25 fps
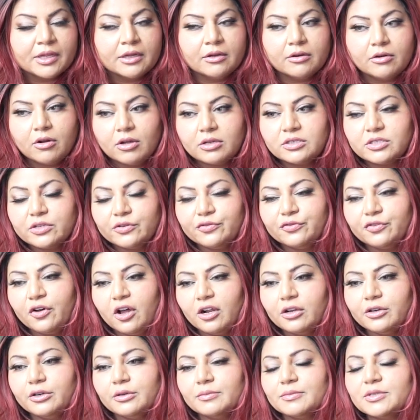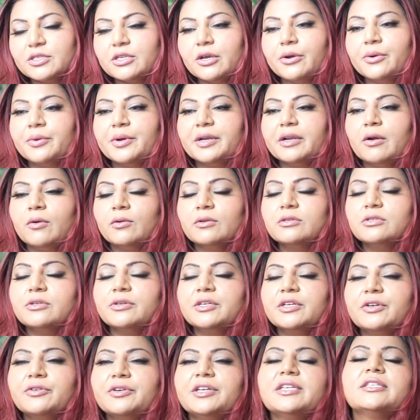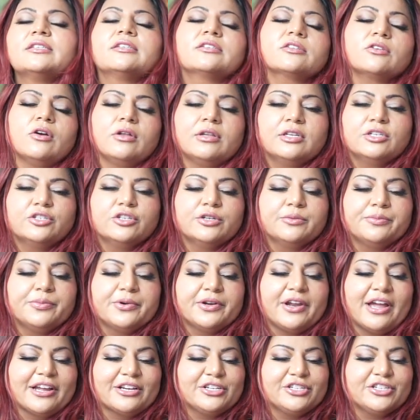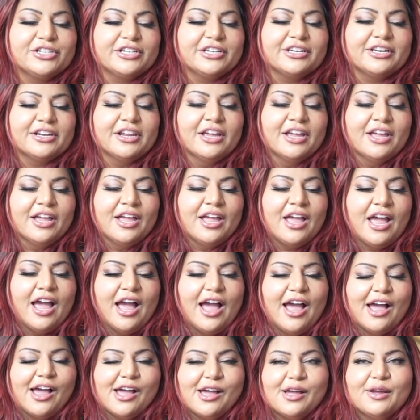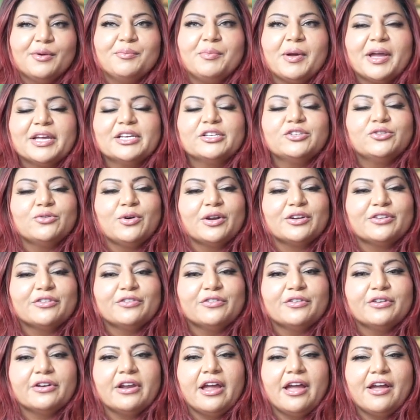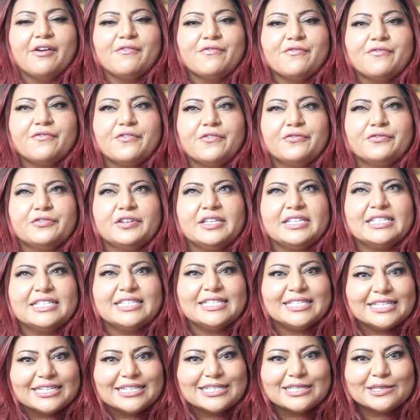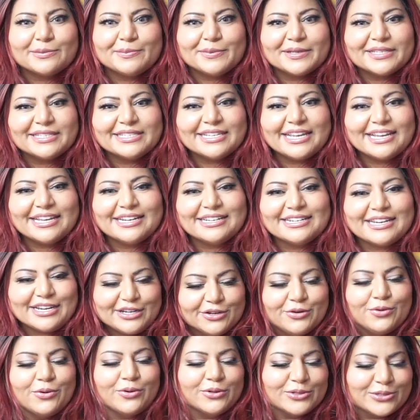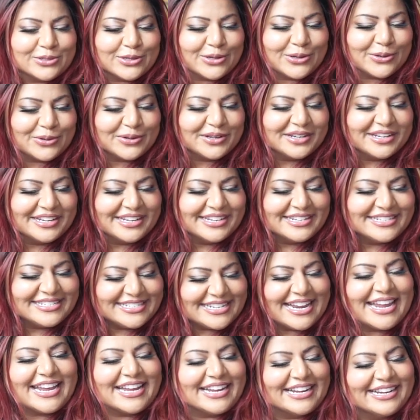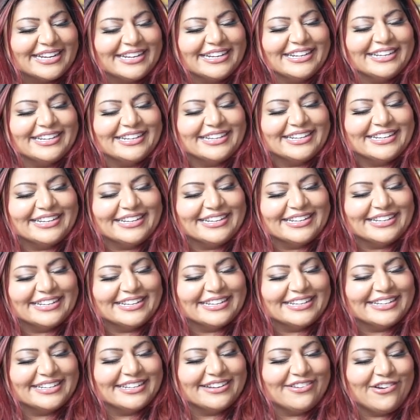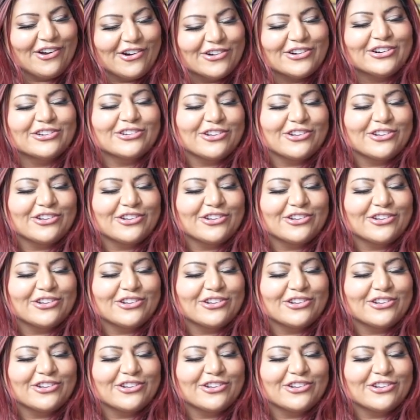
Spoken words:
loss of volume, so it also increases collagen production by 256%, and you also take oral